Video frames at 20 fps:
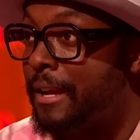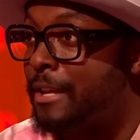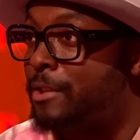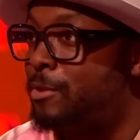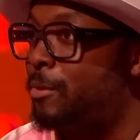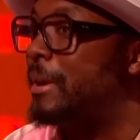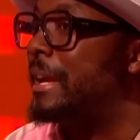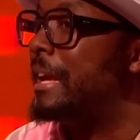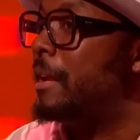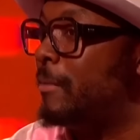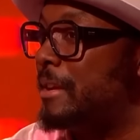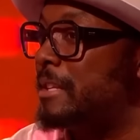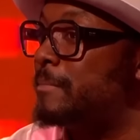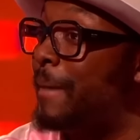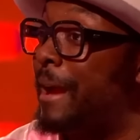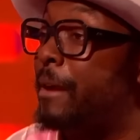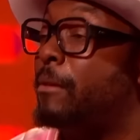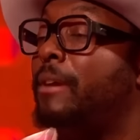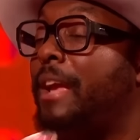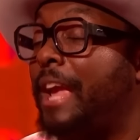So anyways,
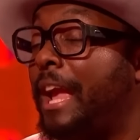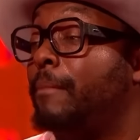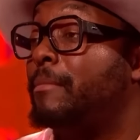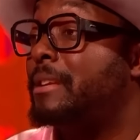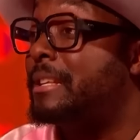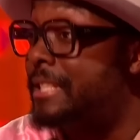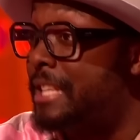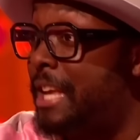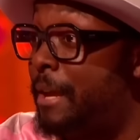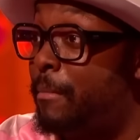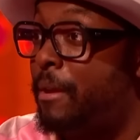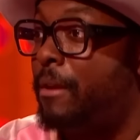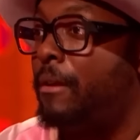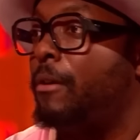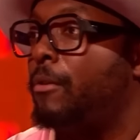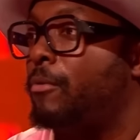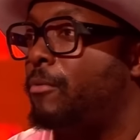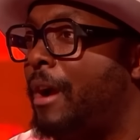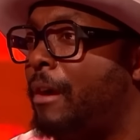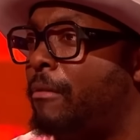Michael came to see me
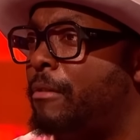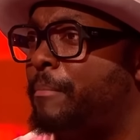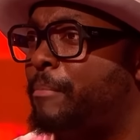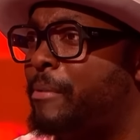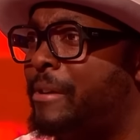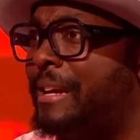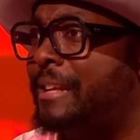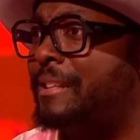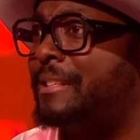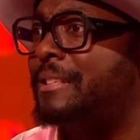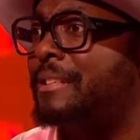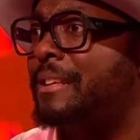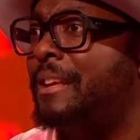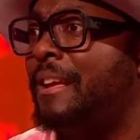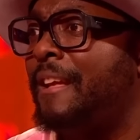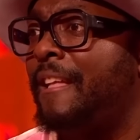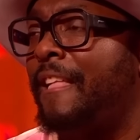rock with Prince.